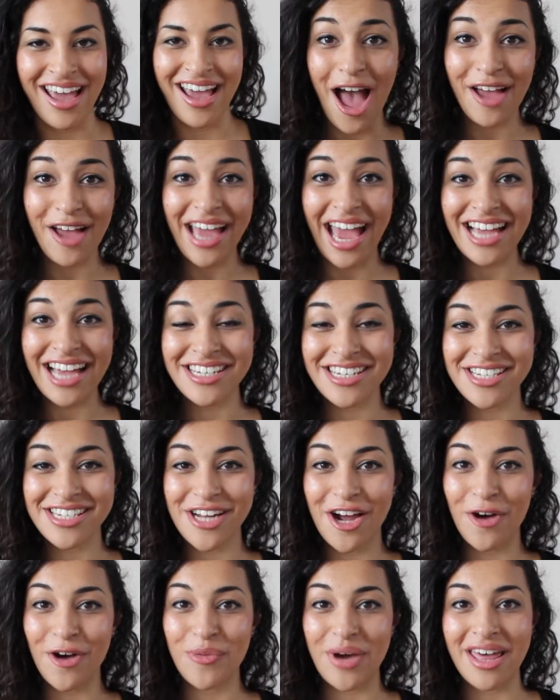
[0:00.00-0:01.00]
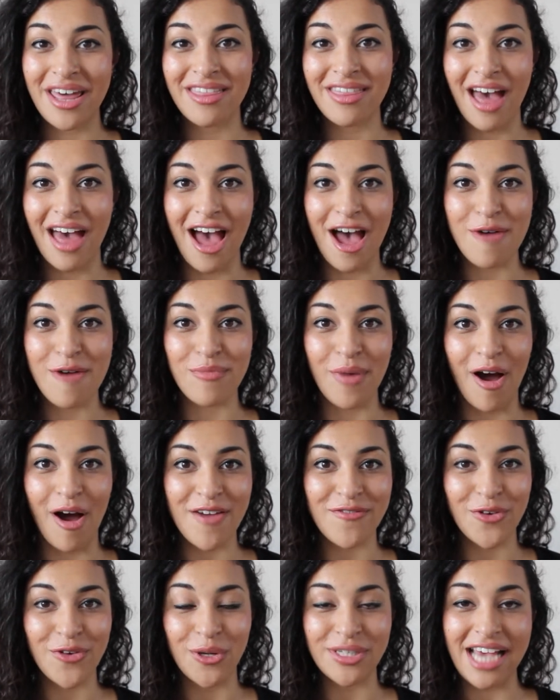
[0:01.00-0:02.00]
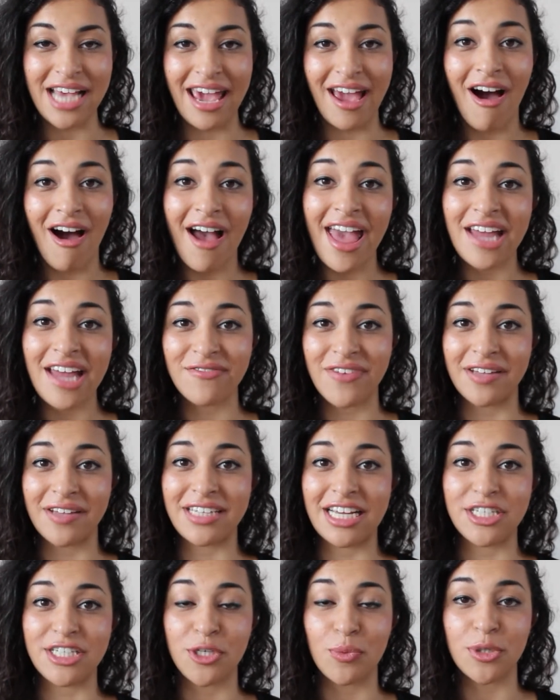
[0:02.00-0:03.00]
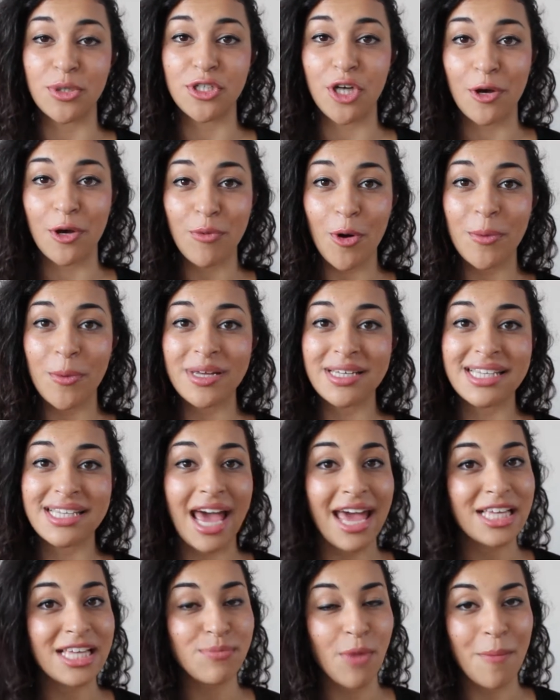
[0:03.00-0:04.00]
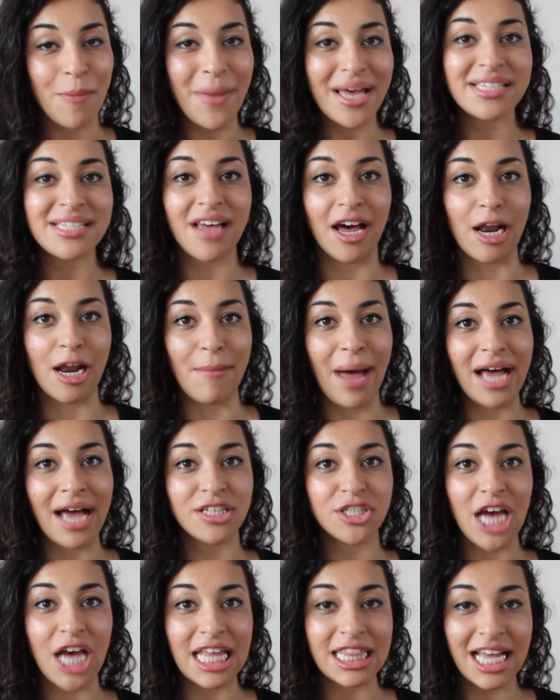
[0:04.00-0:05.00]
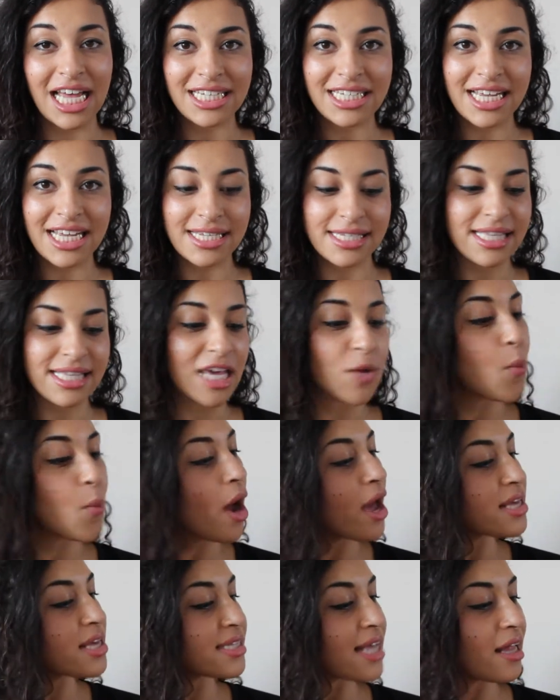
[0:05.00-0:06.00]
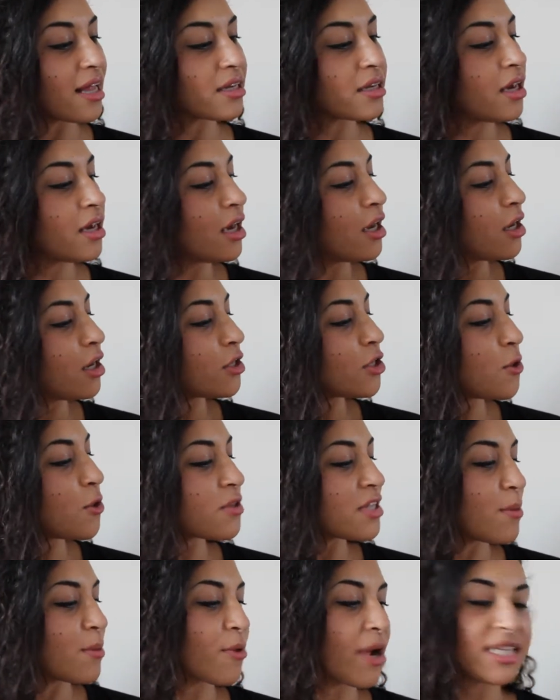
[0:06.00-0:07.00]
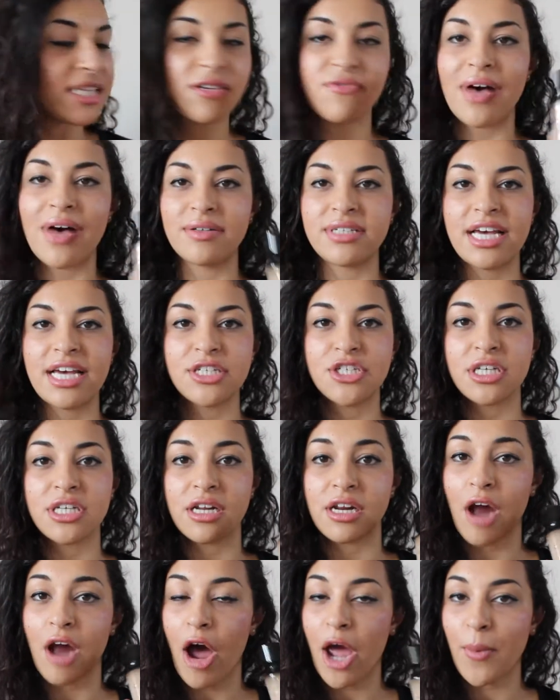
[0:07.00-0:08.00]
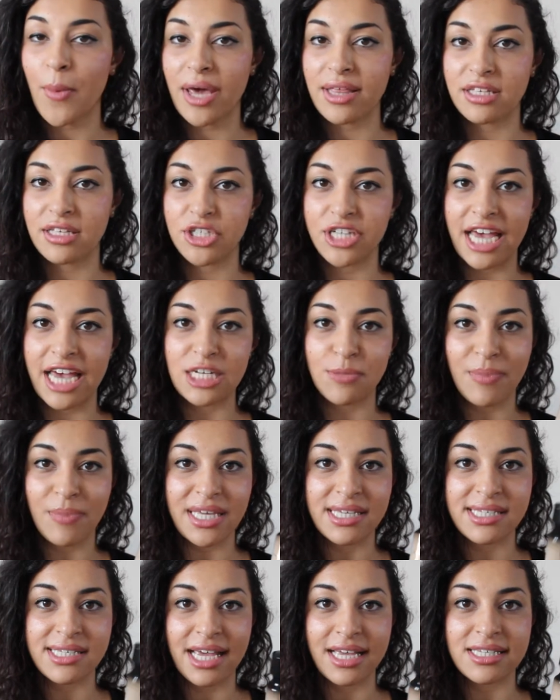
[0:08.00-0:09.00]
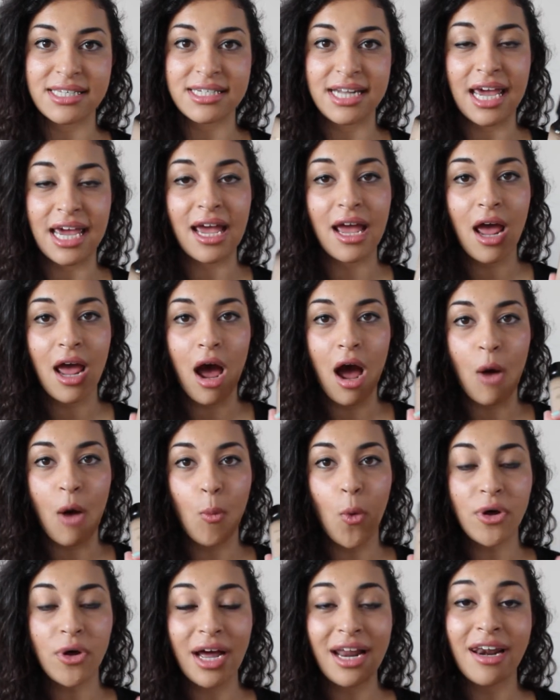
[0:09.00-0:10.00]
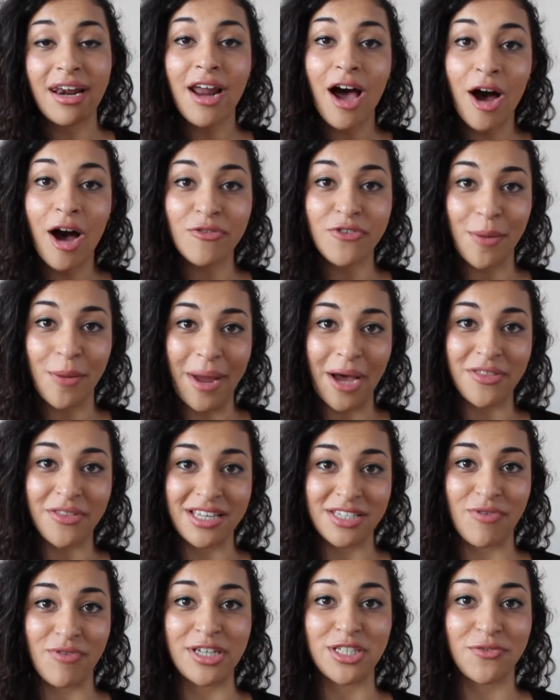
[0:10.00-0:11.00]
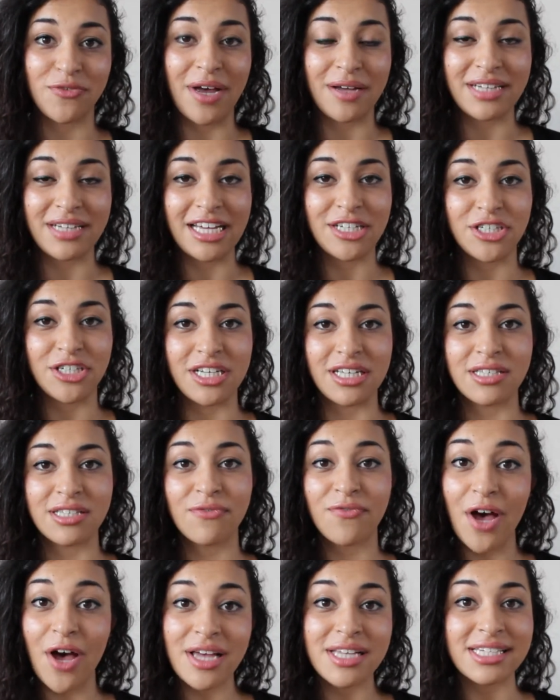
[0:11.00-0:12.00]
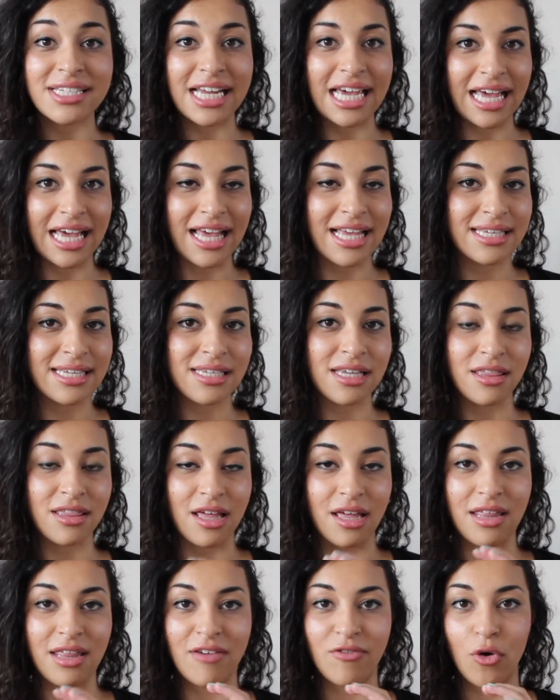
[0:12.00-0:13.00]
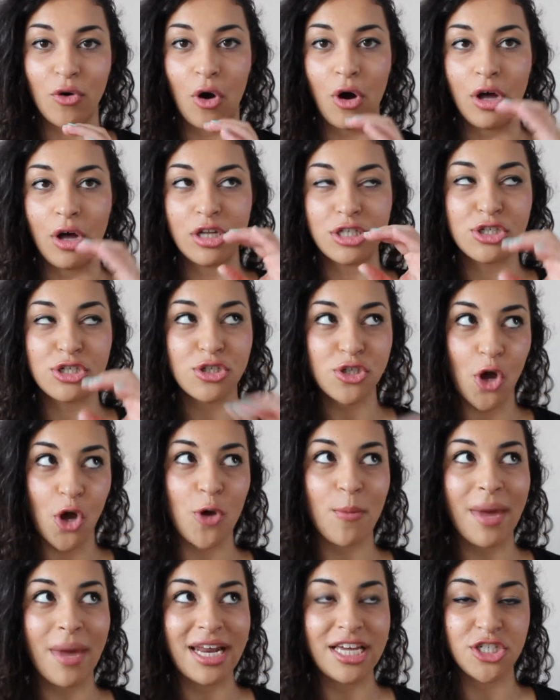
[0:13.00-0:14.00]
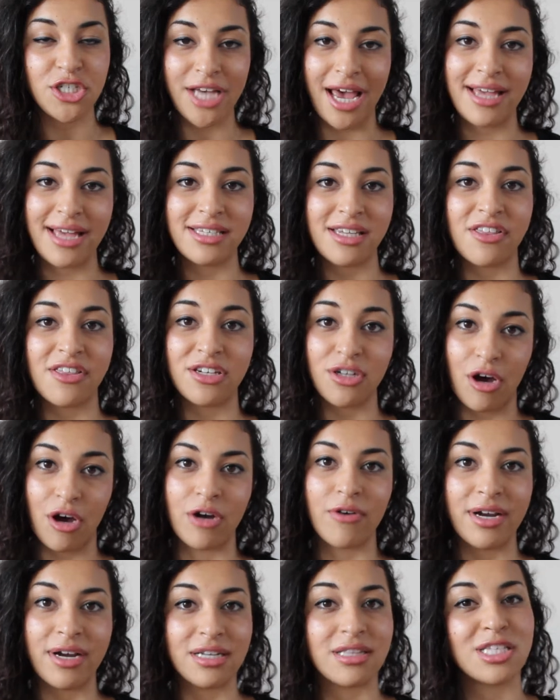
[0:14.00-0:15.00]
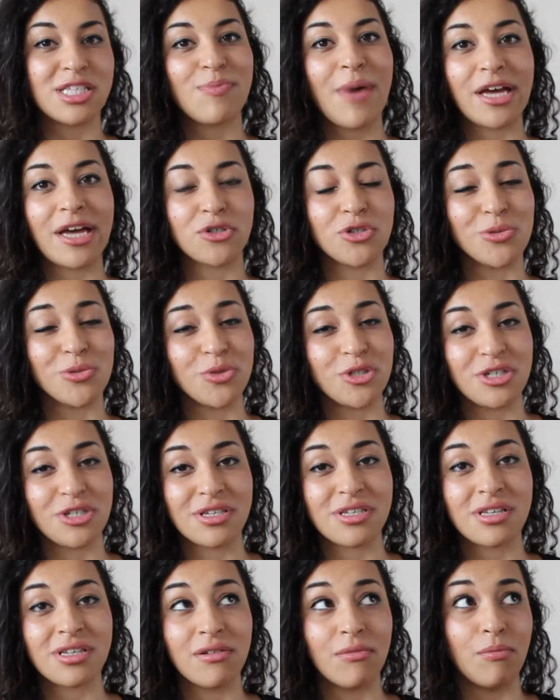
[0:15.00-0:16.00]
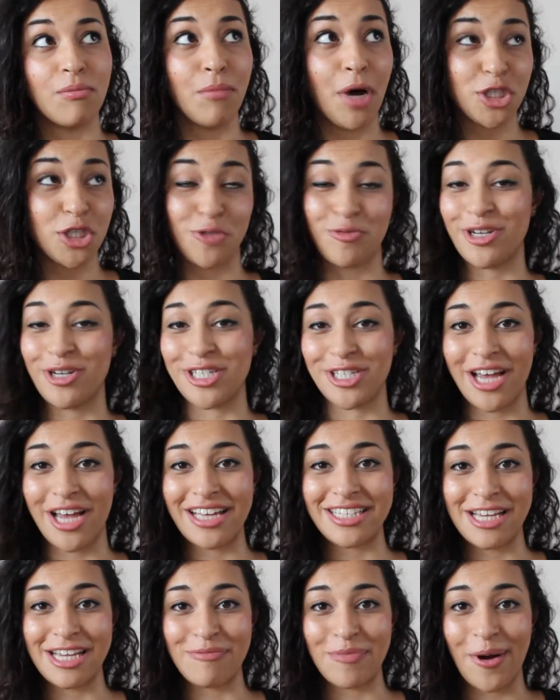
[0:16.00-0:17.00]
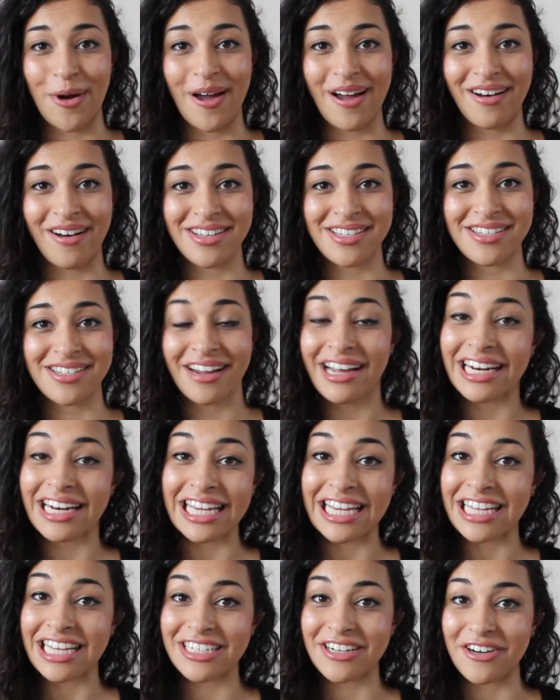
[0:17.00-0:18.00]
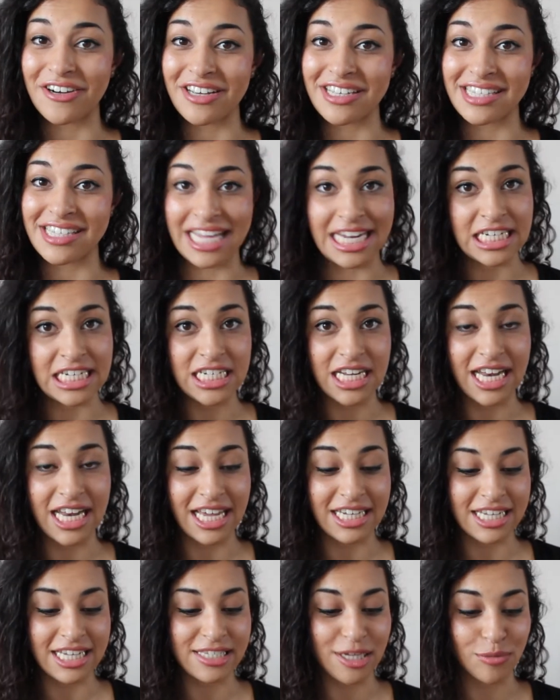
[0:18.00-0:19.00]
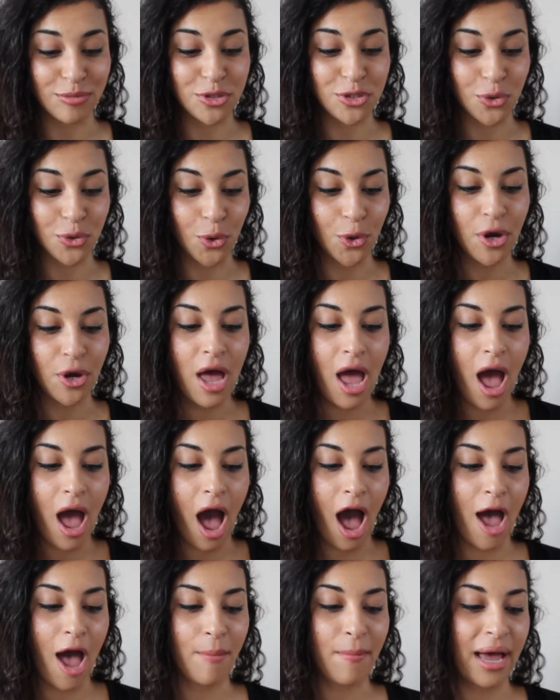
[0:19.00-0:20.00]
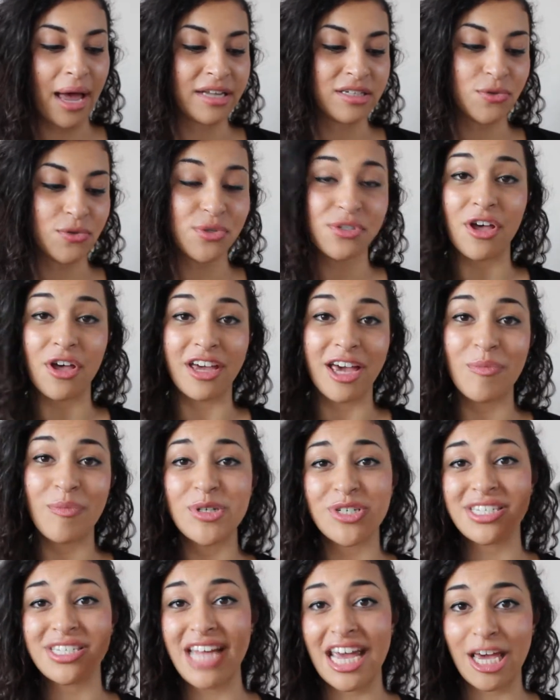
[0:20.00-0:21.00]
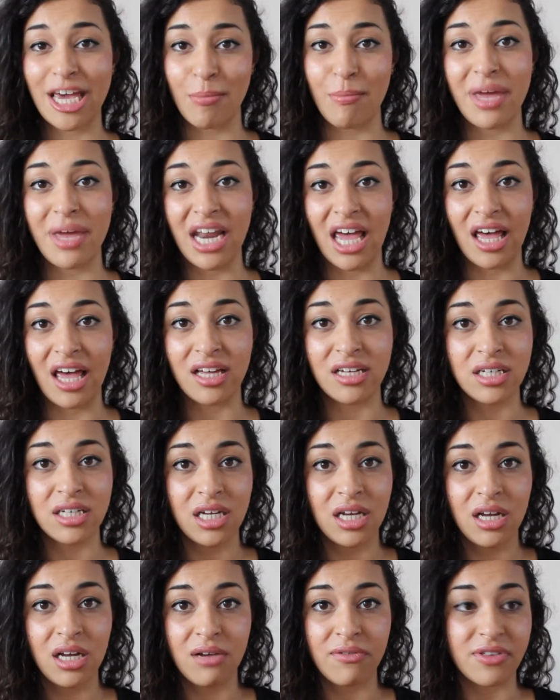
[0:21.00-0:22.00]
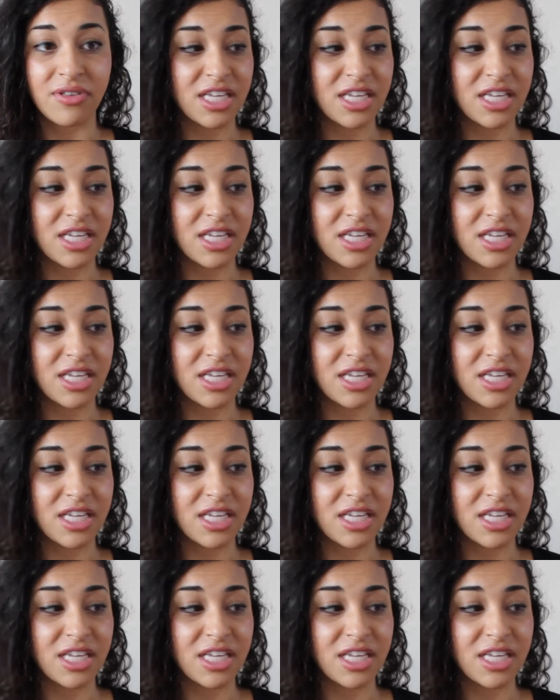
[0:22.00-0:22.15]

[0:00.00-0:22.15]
Okay, to start with, I've got a high-end foundation which I would probably say is my best colour match, and that is the YSL Youth Liberator foundation, and I wear the shade B60. What I love about this range of foundations, firstly, is that they've got so many shades at the darker end of the spectrum, which is much appreciated by our slightly darker skinned ladies, I'm sure. And also, can we just take a minute for